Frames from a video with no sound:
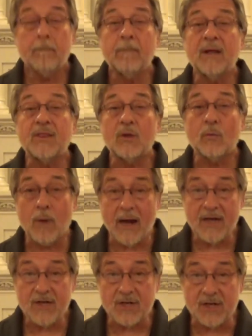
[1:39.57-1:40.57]
but the
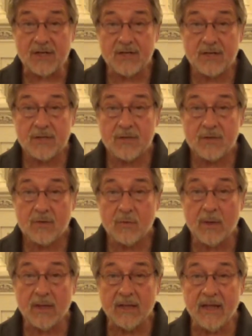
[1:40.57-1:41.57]
righteous
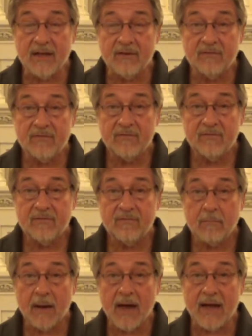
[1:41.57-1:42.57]
will live
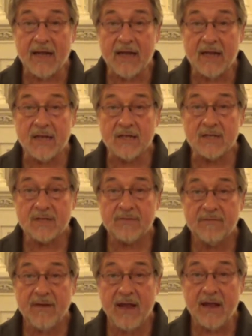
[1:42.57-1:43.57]
by his
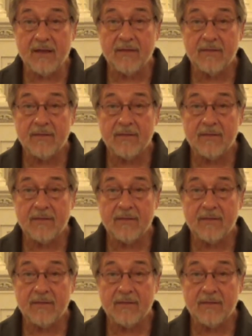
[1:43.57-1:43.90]
faith.